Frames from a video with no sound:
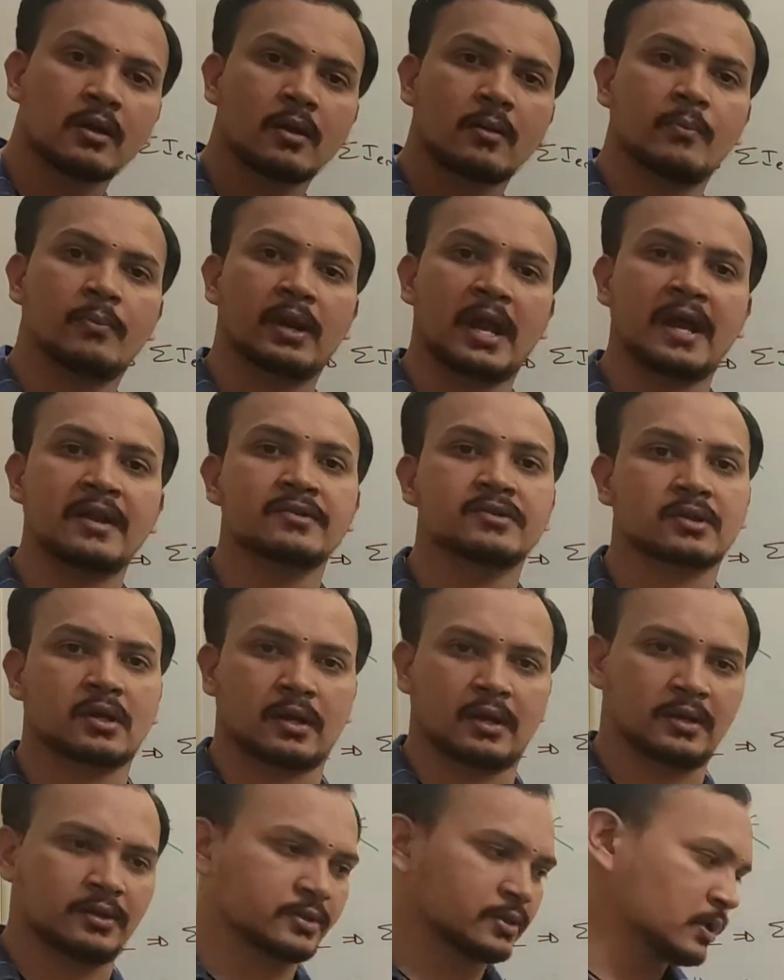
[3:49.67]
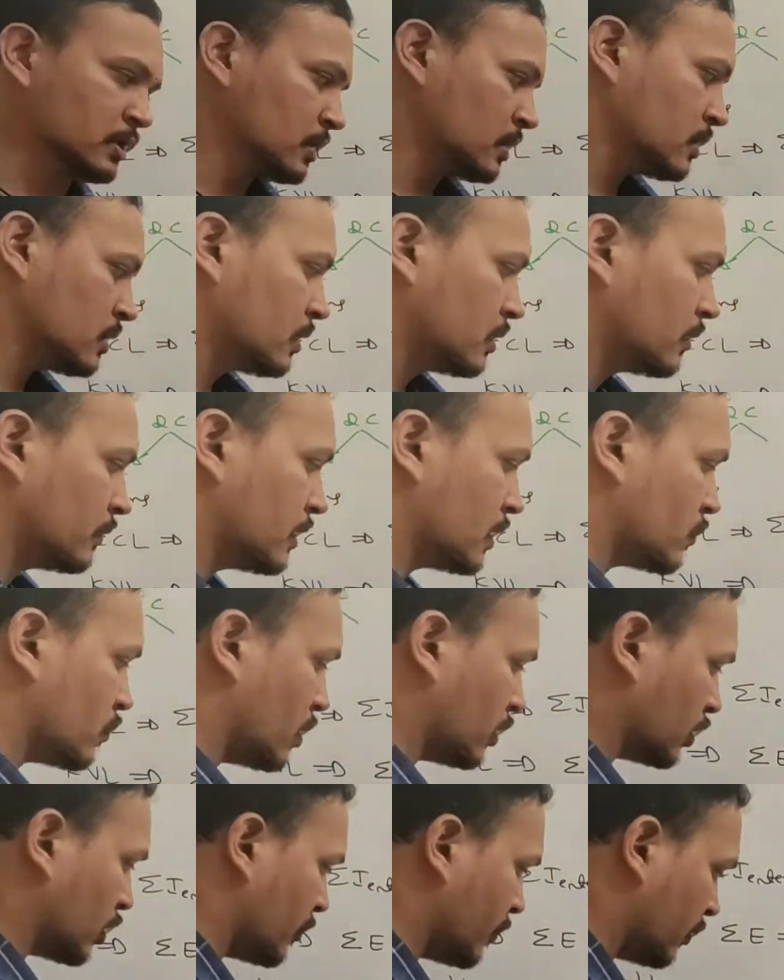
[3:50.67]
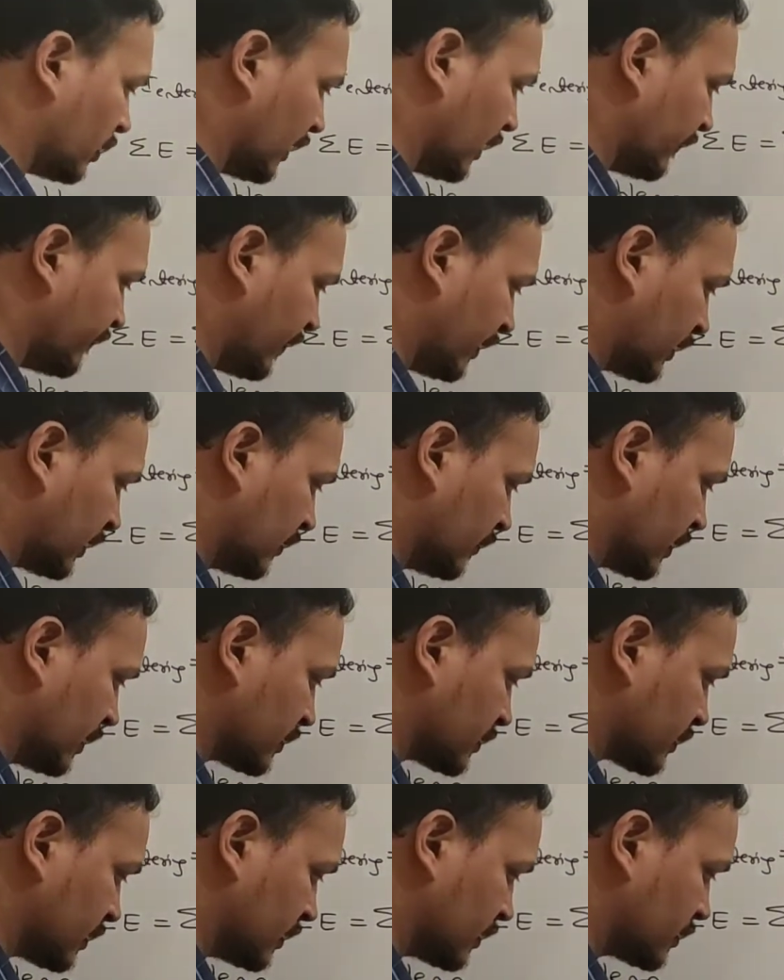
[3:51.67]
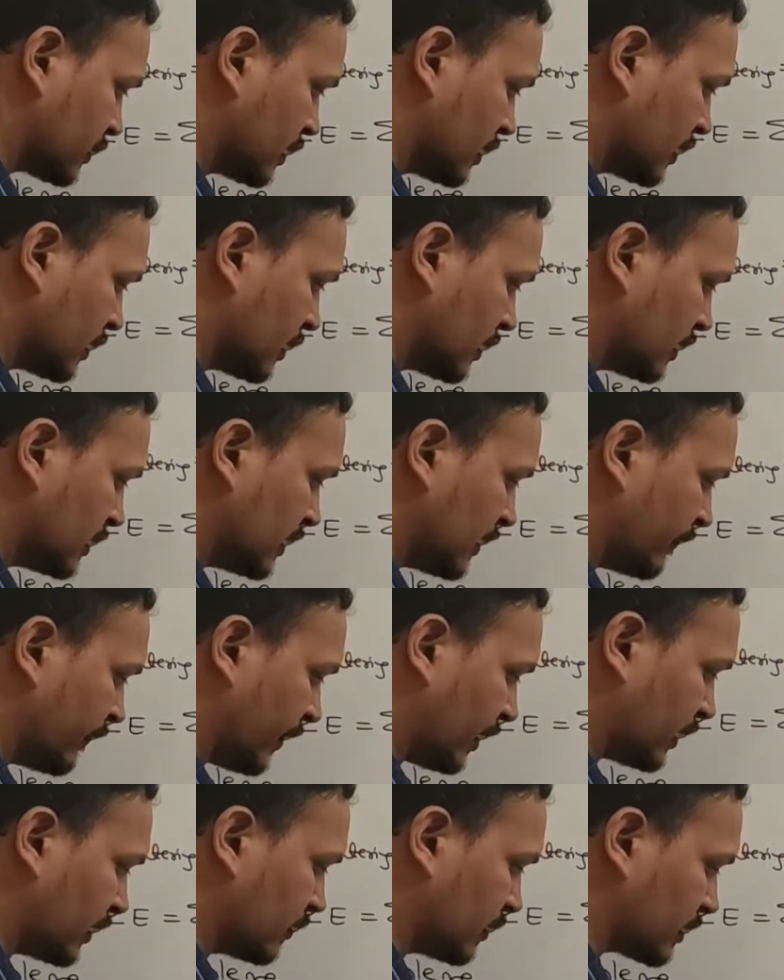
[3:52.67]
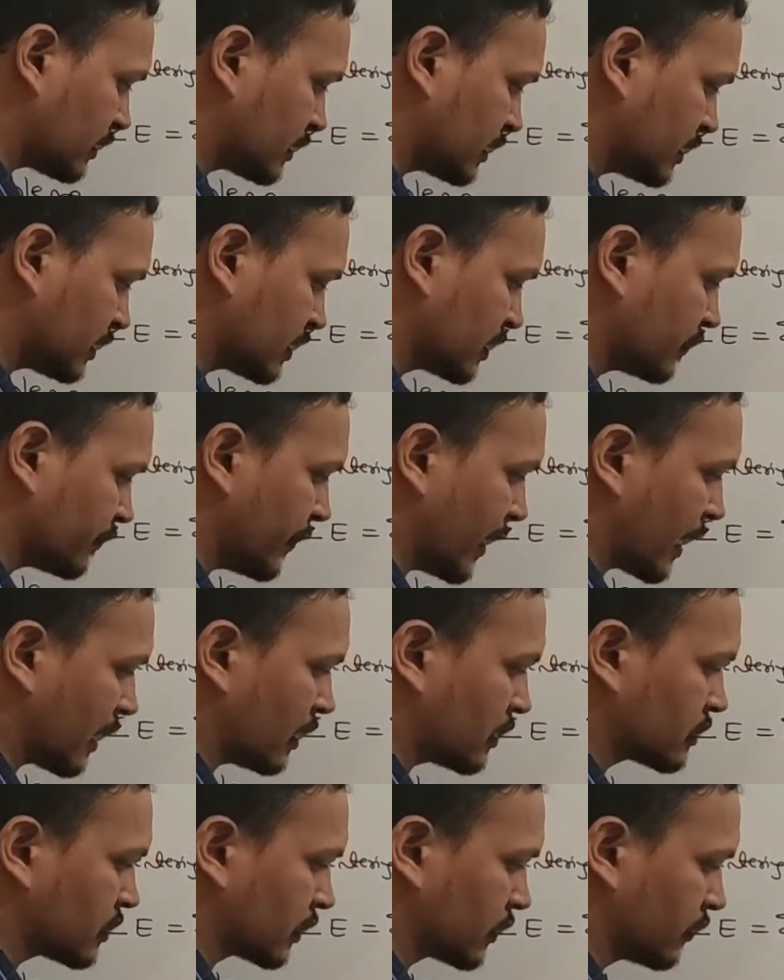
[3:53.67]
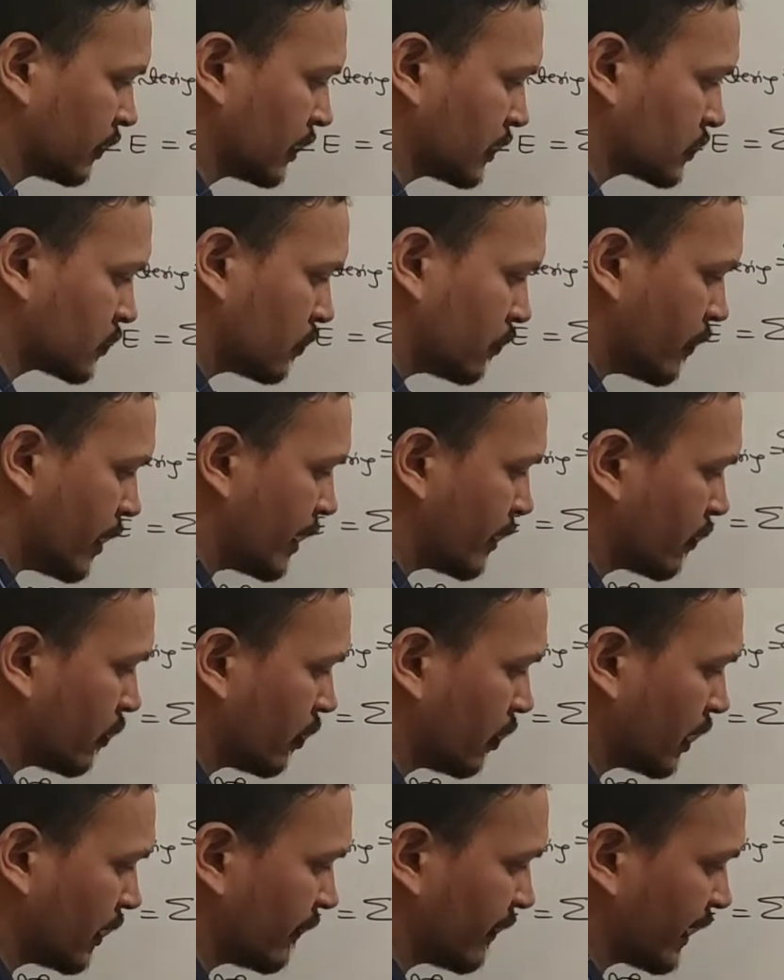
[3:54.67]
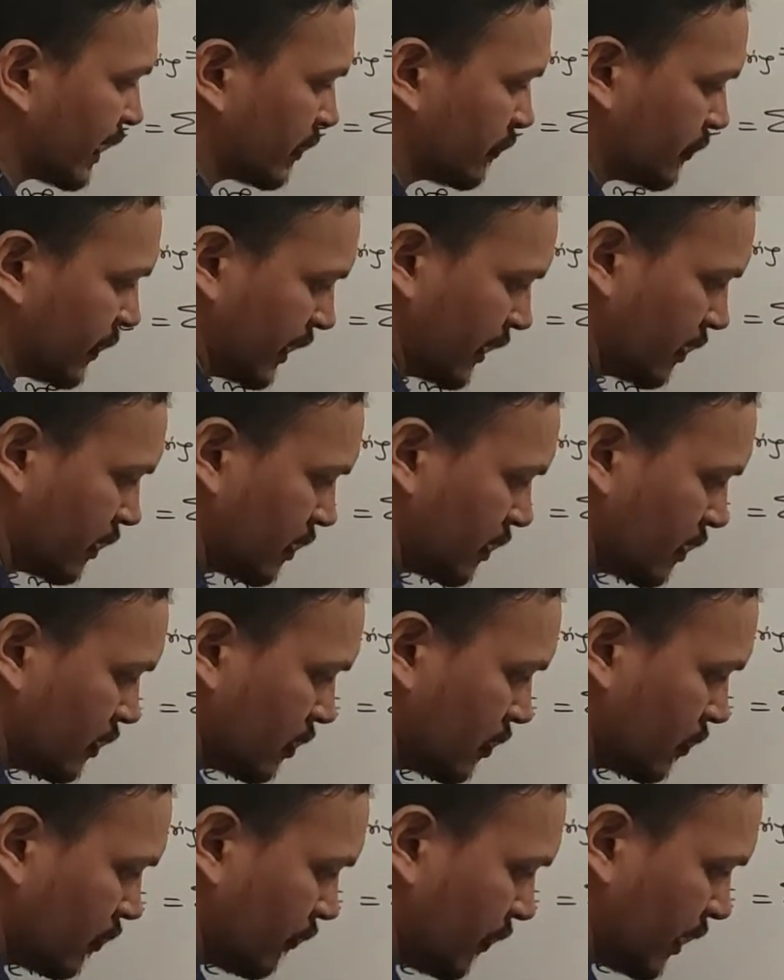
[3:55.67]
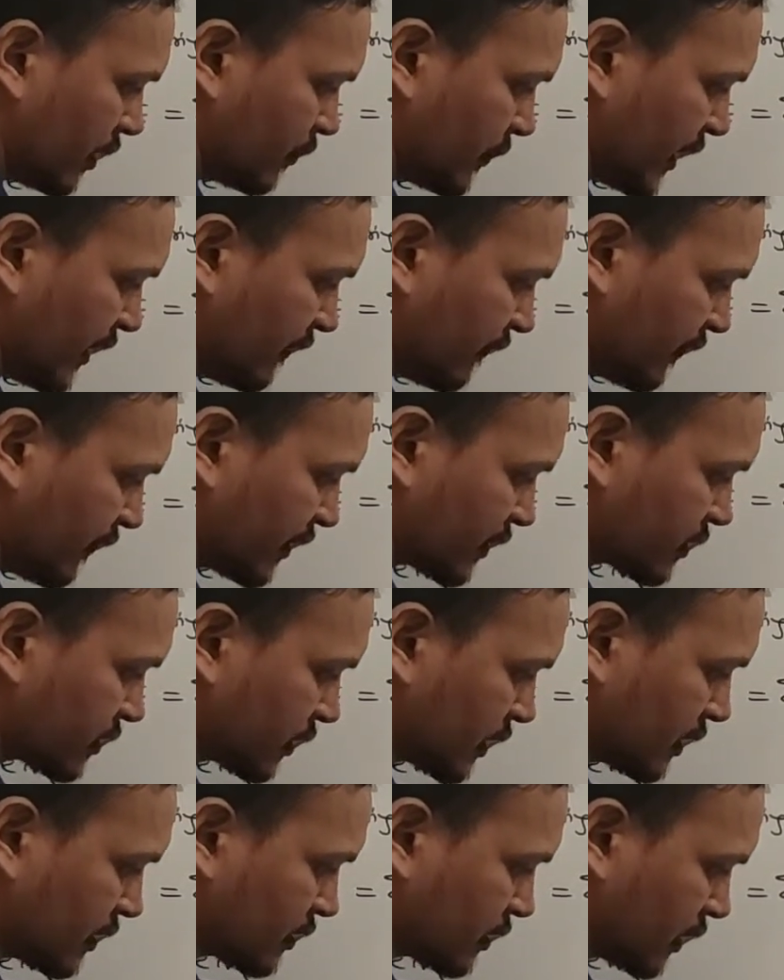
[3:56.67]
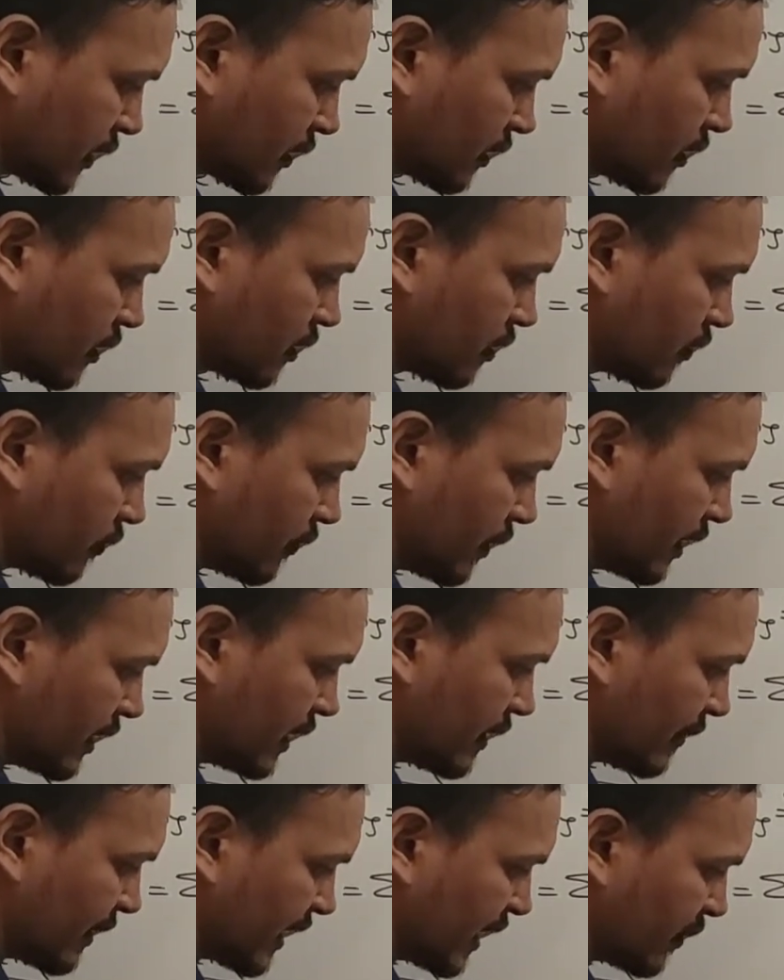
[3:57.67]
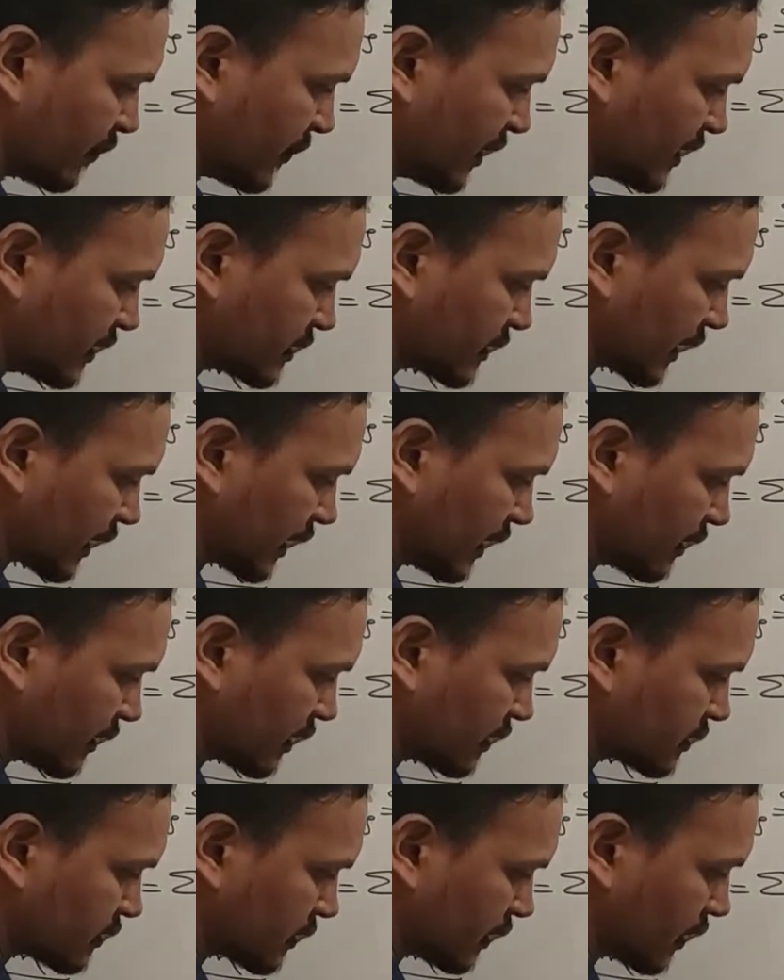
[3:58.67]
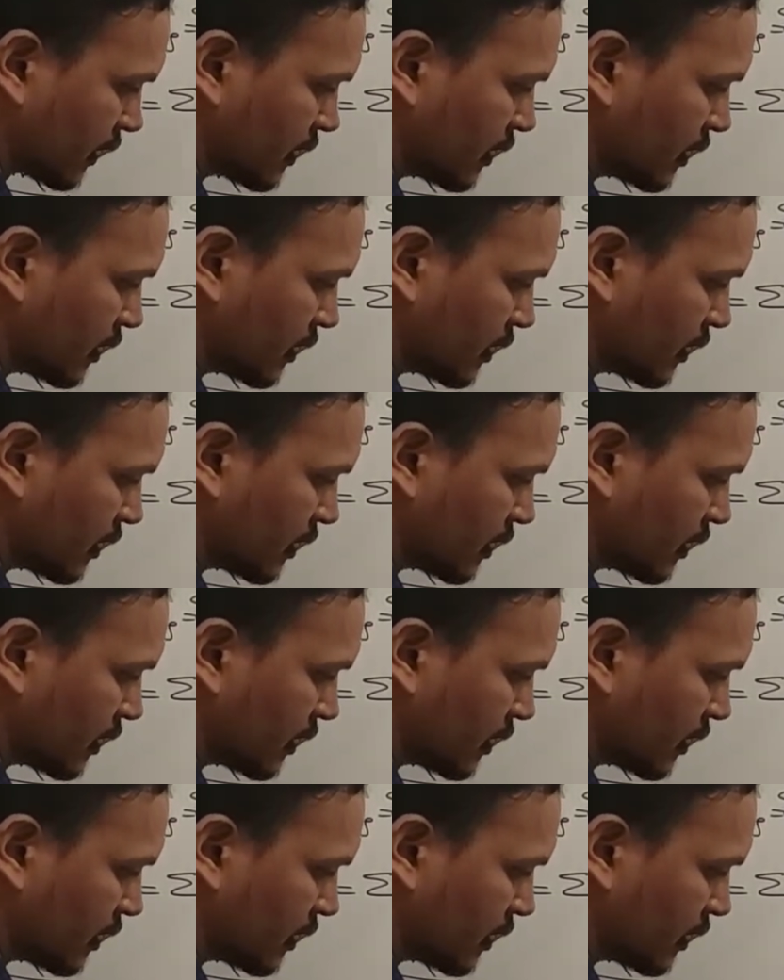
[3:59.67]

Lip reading: branch currents. Then what about effective resistance? Effective resistance in parallel circuit is 1 whole divided by 1 by first resistor, 1 divided by second resistor,